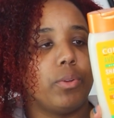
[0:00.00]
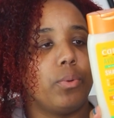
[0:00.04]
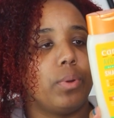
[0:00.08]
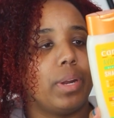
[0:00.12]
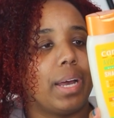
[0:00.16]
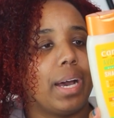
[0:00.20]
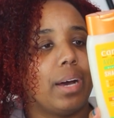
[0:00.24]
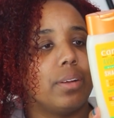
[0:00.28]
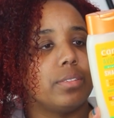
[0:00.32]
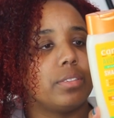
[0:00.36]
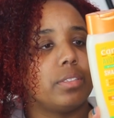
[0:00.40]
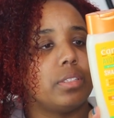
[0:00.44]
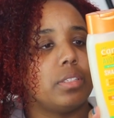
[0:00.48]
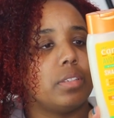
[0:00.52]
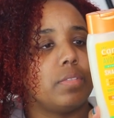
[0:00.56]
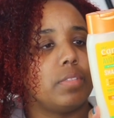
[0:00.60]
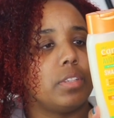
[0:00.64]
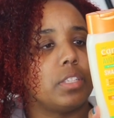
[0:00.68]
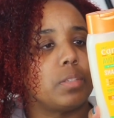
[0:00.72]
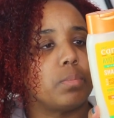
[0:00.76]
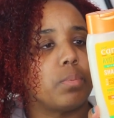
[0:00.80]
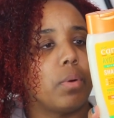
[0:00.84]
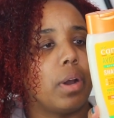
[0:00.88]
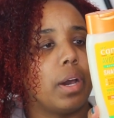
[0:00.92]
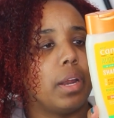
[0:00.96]
fluid ounces of
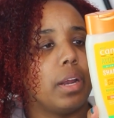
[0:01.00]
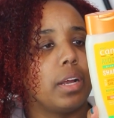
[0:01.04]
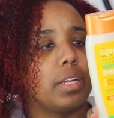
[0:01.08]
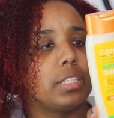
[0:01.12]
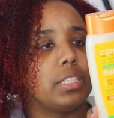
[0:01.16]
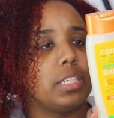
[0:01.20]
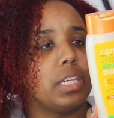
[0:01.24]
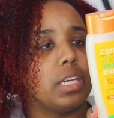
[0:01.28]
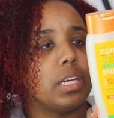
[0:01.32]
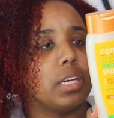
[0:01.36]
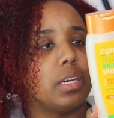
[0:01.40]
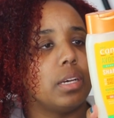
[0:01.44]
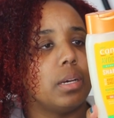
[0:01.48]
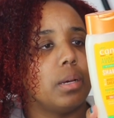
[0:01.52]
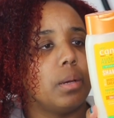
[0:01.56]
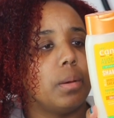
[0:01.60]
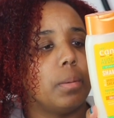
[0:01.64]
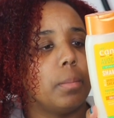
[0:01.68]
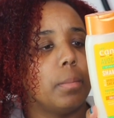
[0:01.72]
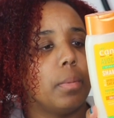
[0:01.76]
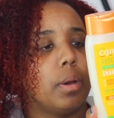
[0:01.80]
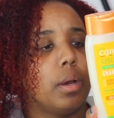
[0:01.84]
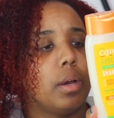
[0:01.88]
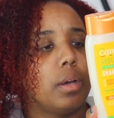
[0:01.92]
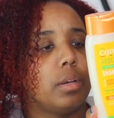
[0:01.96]
this product
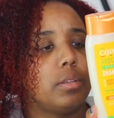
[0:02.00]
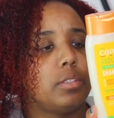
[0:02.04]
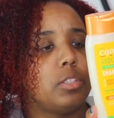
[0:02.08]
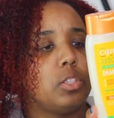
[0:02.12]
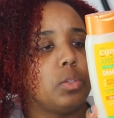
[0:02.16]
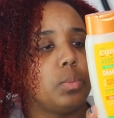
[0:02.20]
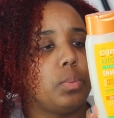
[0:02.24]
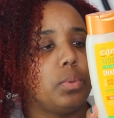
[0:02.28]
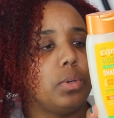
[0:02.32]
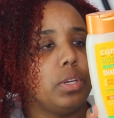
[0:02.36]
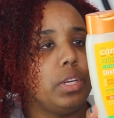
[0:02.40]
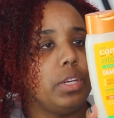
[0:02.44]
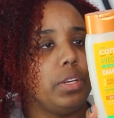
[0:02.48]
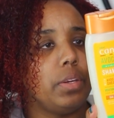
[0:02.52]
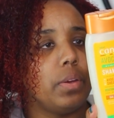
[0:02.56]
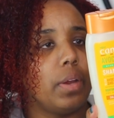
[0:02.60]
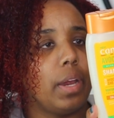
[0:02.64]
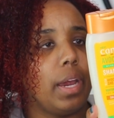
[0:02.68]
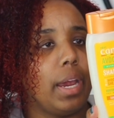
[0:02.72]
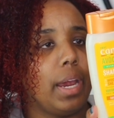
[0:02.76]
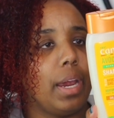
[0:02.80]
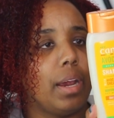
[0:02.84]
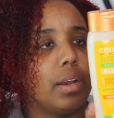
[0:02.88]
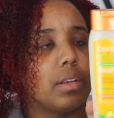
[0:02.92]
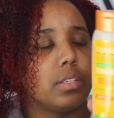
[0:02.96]
to put in your
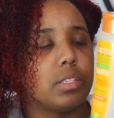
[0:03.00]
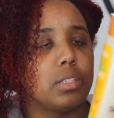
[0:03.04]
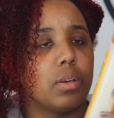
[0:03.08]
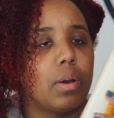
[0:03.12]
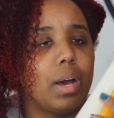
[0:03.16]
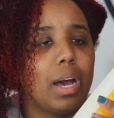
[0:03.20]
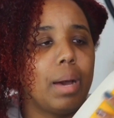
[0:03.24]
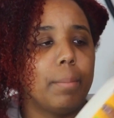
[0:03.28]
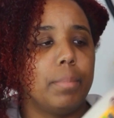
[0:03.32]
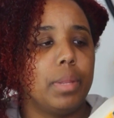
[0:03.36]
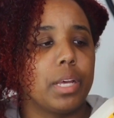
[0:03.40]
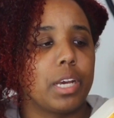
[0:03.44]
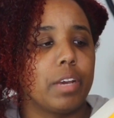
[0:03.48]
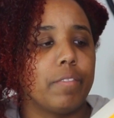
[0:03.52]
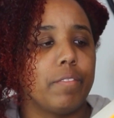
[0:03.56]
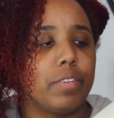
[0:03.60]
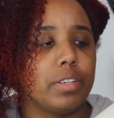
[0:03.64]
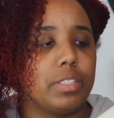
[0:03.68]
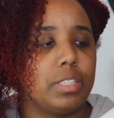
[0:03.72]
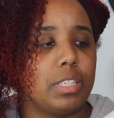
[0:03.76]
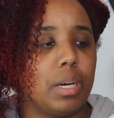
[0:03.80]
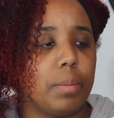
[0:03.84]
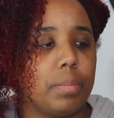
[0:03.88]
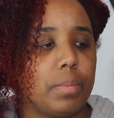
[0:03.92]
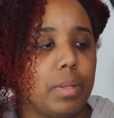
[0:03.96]
hair. So I'm looking
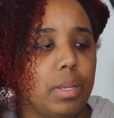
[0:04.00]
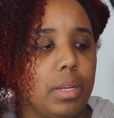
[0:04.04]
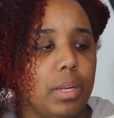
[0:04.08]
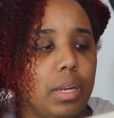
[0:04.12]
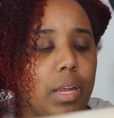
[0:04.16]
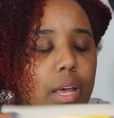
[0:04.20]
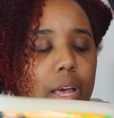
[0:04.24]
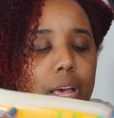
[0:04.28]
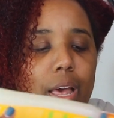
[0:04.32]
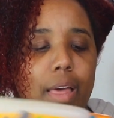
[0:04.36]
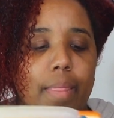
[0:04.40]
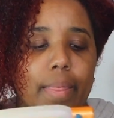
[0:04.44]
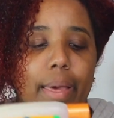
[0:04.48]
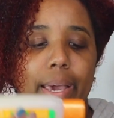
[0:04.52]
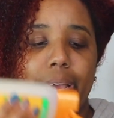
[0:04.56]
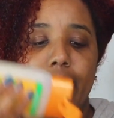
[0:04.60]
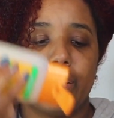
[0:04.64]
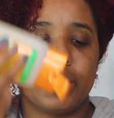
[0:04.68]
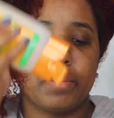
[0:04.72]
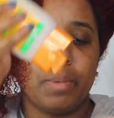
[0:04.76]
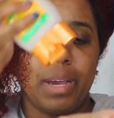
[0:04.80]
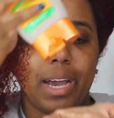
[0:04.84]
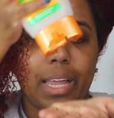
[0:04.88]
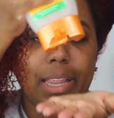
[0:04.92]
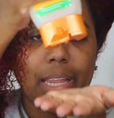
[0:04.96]
for something that
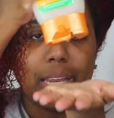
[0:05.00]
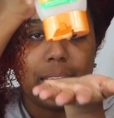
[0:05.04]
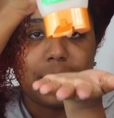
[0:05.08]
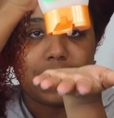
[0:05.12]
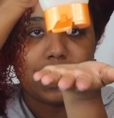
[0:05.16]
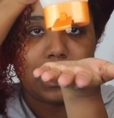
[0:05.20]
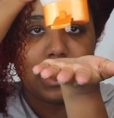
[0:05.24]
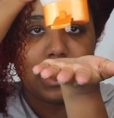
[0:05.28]
gives my hair a lot of